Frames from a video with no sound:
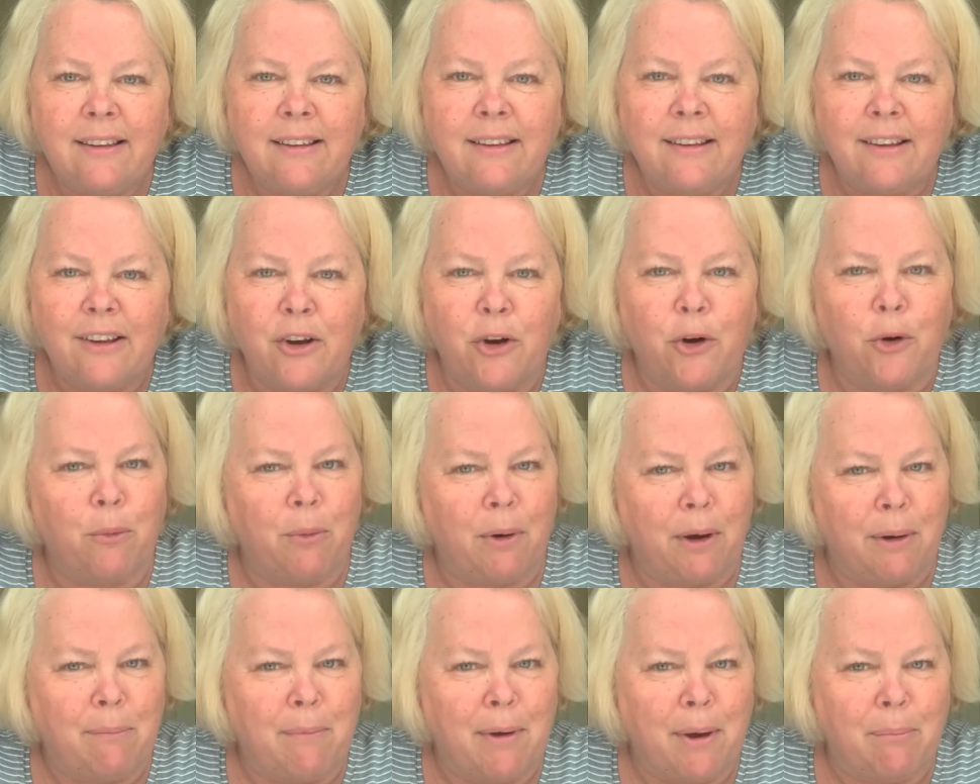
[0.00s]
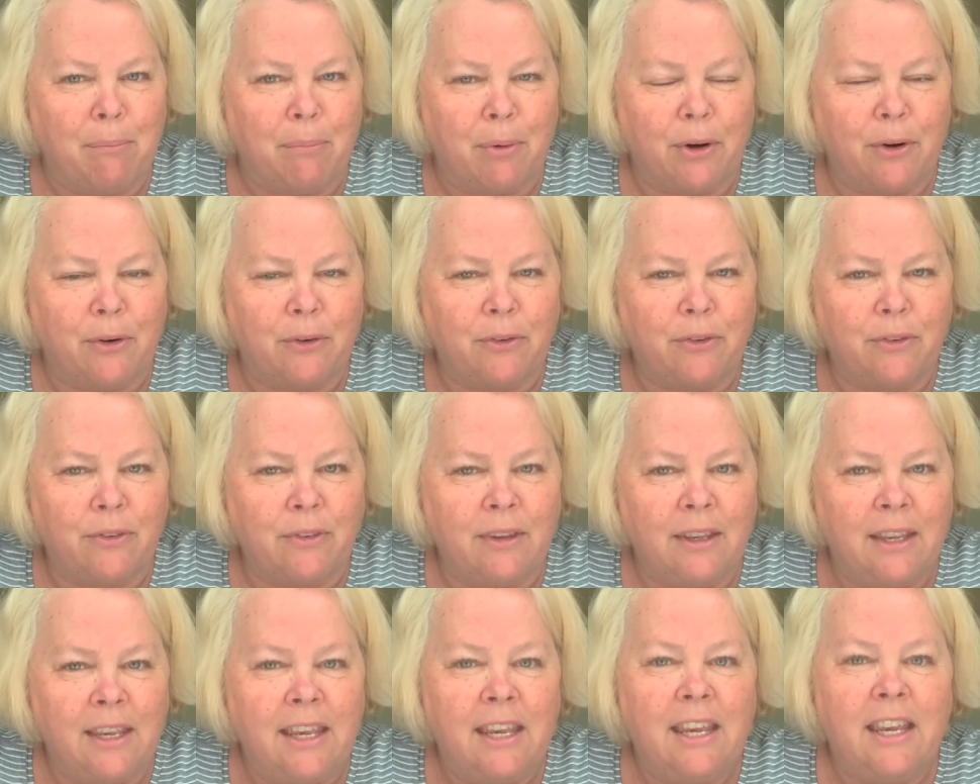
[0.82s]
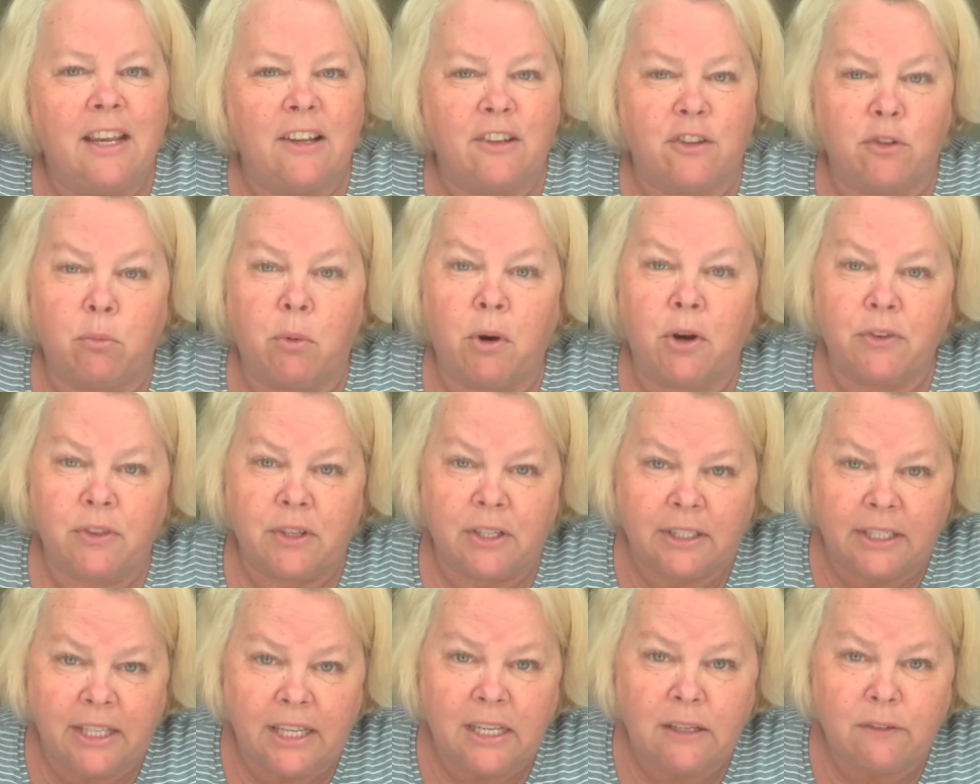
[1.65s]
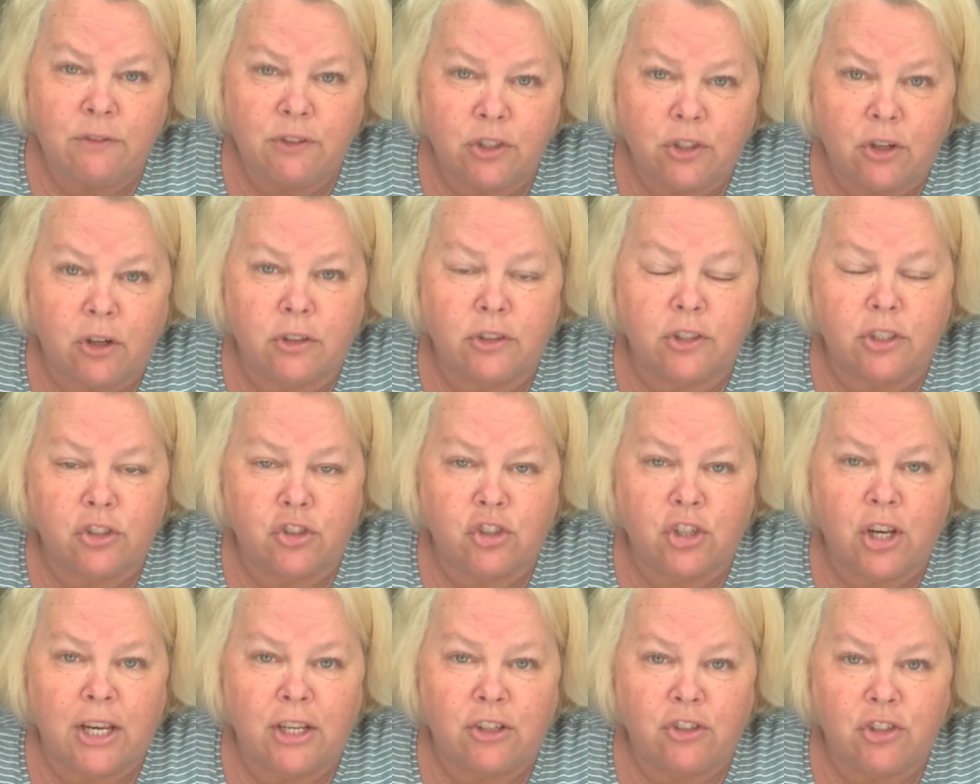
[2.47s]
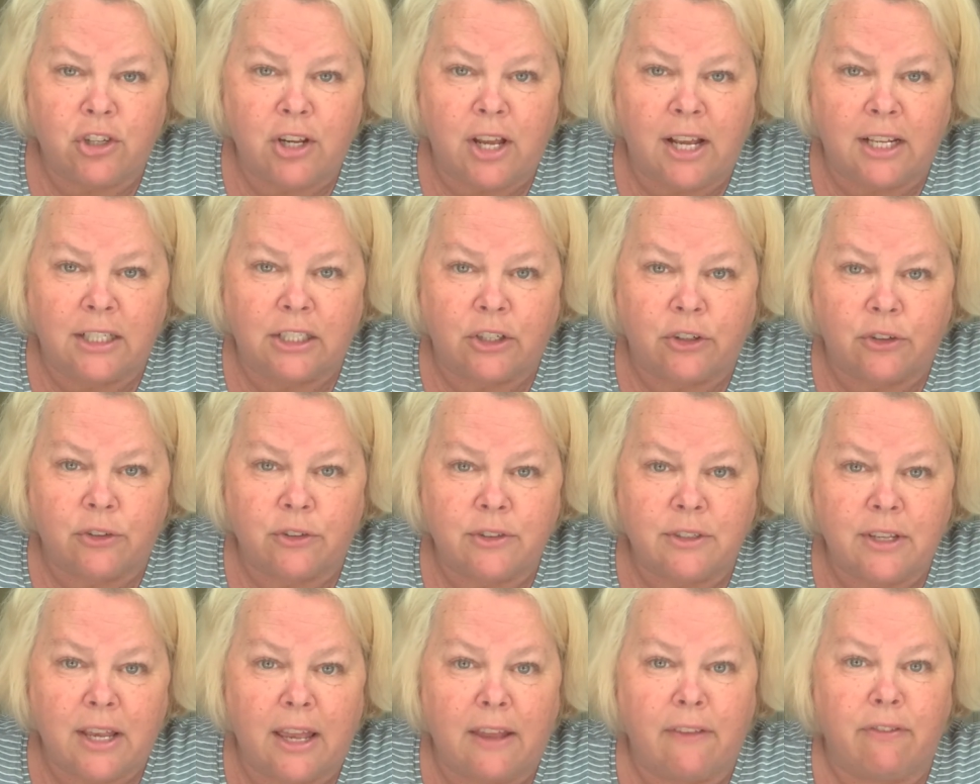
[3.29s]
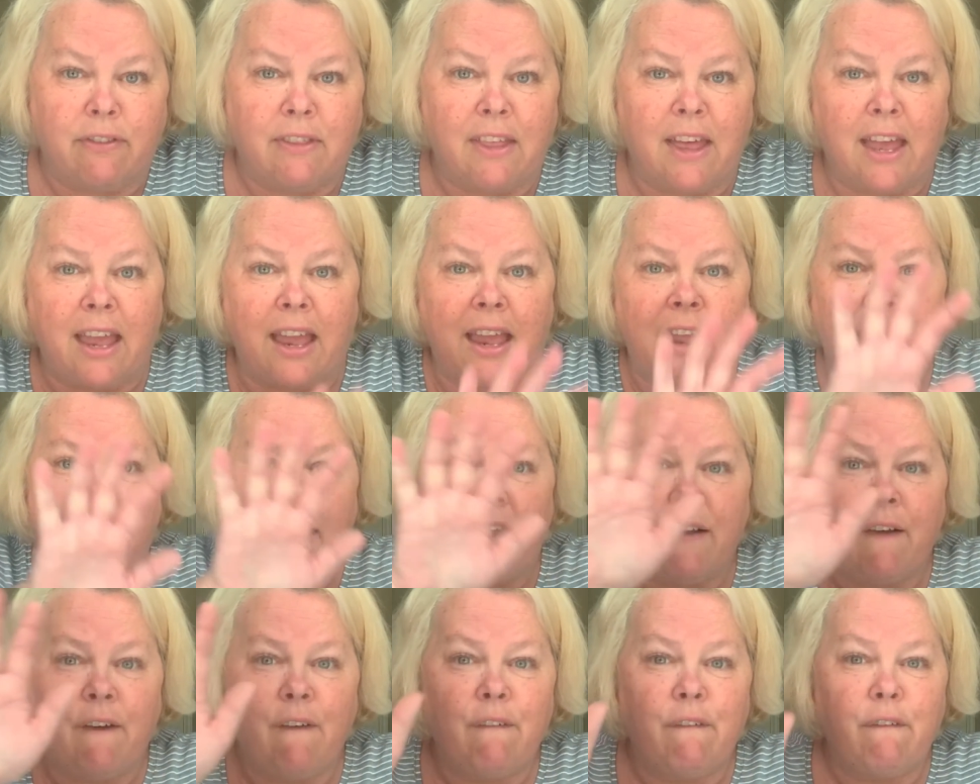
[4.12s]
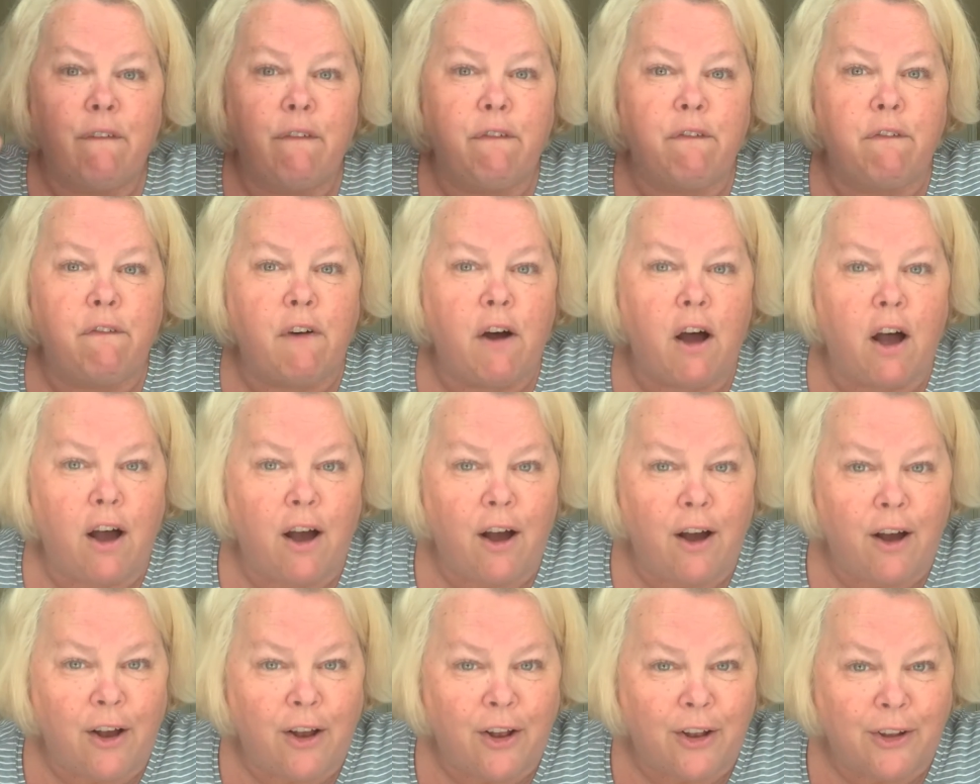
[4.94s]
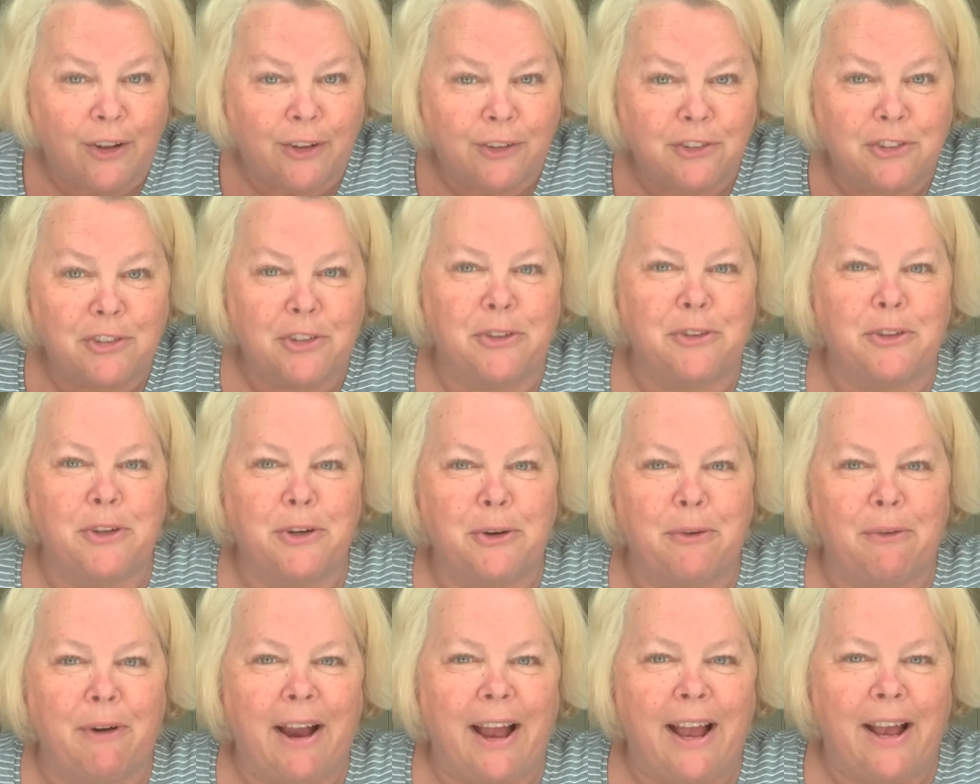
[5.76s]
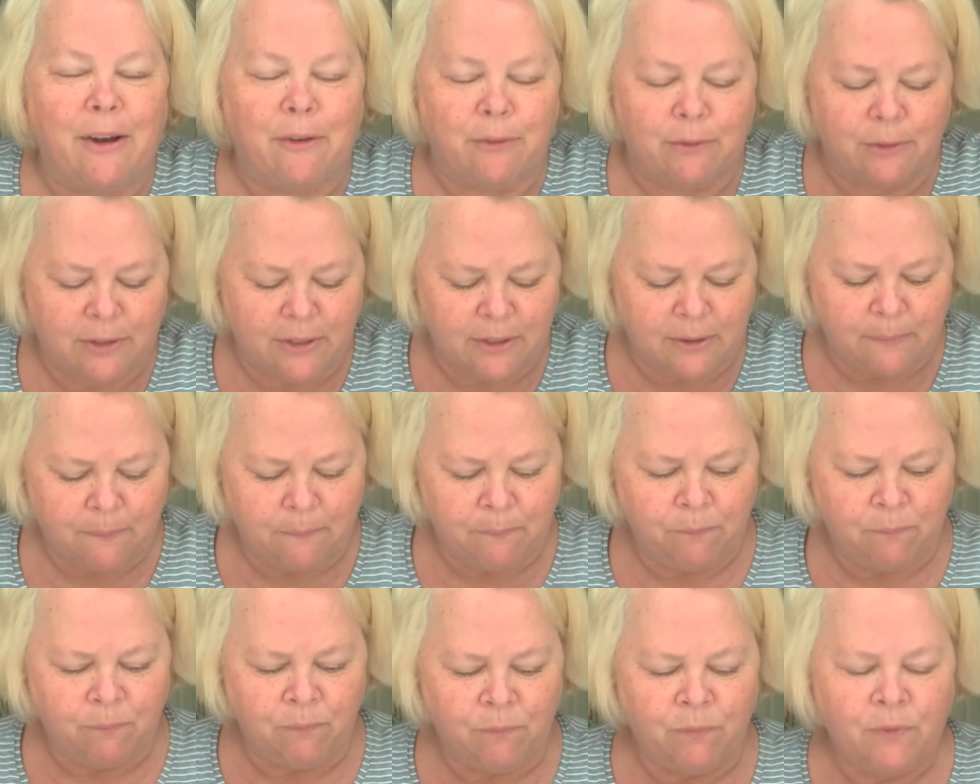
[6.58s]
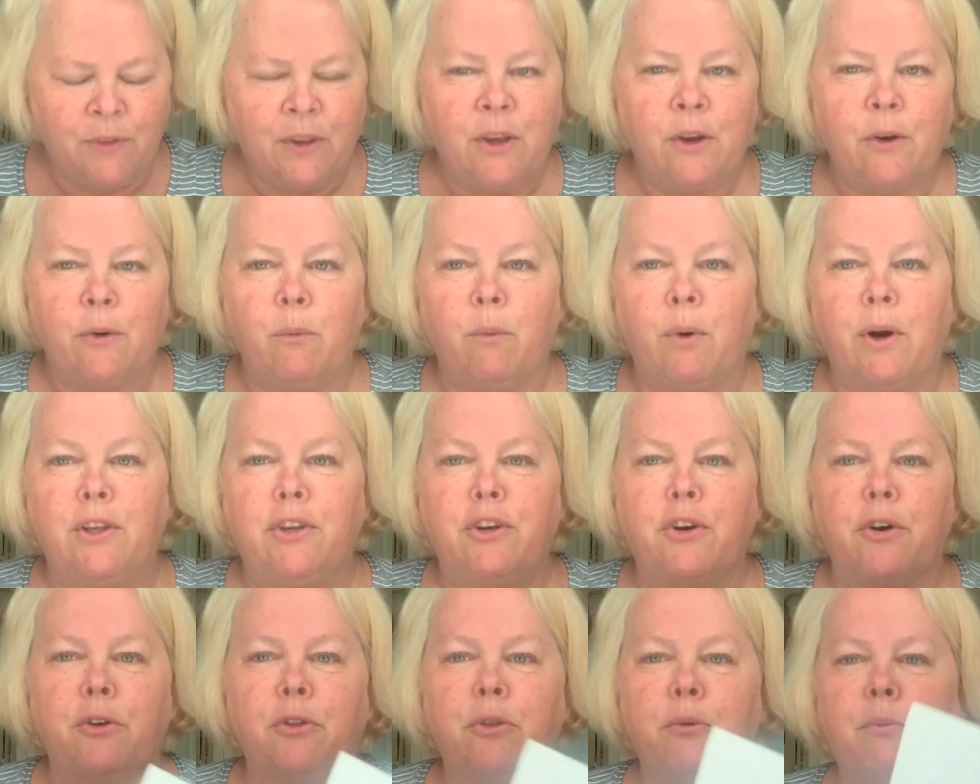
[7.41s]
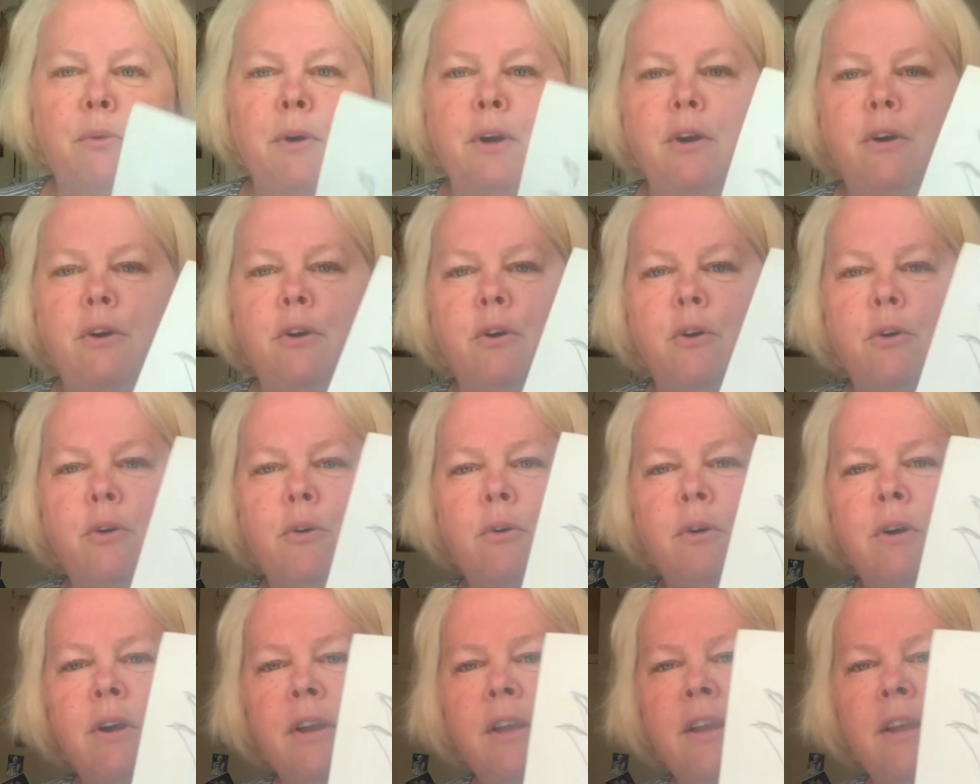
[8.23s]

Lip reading: who remembers? It's where the leaves start to change colors and they fall to the ground. When you're through,